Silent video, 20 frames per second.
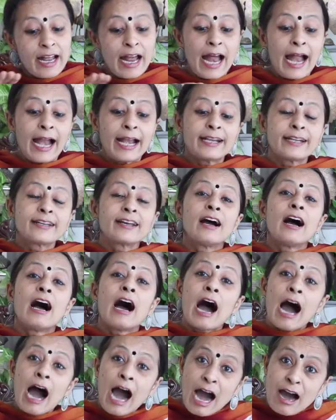and
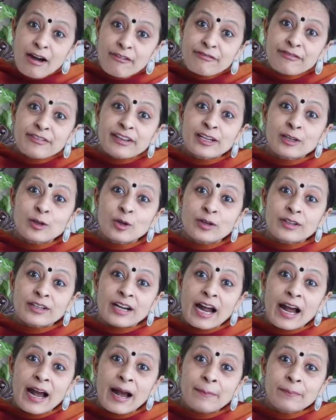half
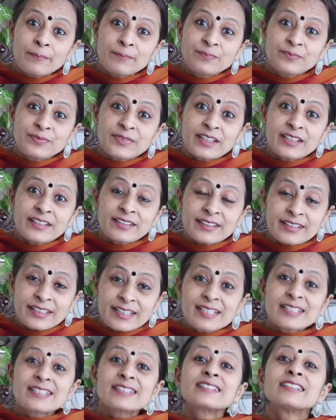kilogram
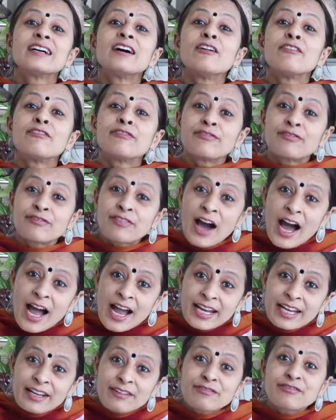is
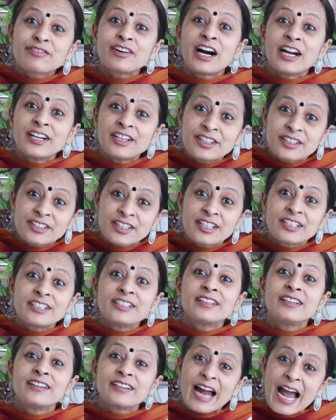
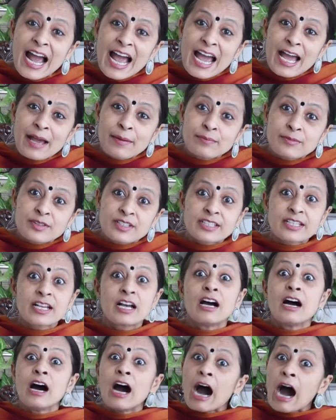500 grams,
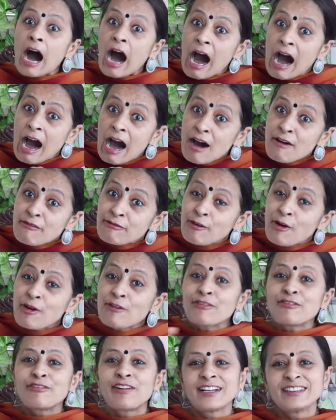half
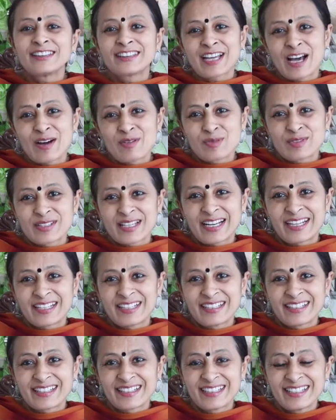of
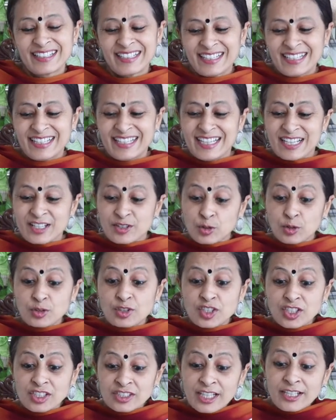1000. So
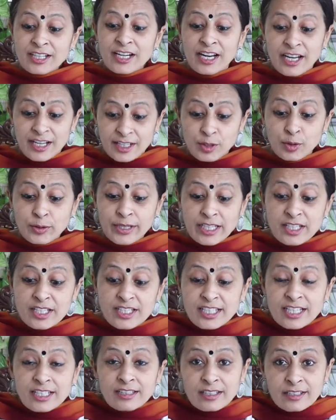children, you can
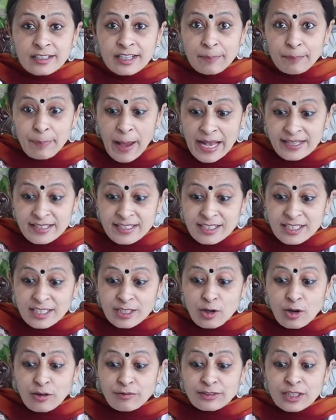see the capacity
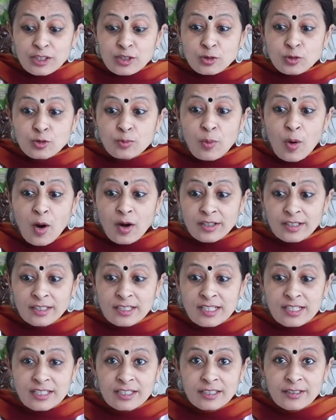of the two
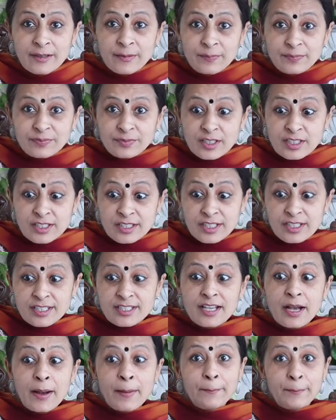bottles. This is
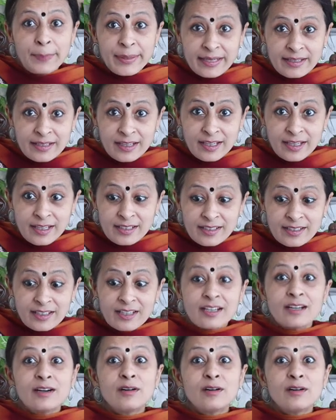bigger,